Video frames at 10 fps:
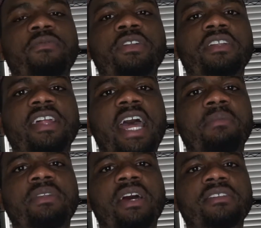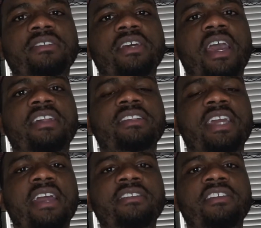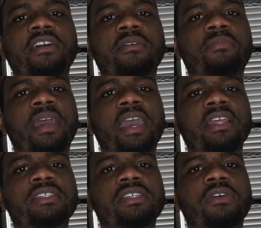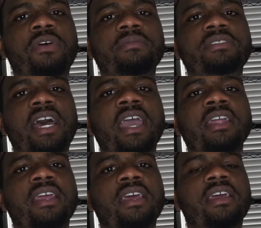What this app does is it scans your page, your website,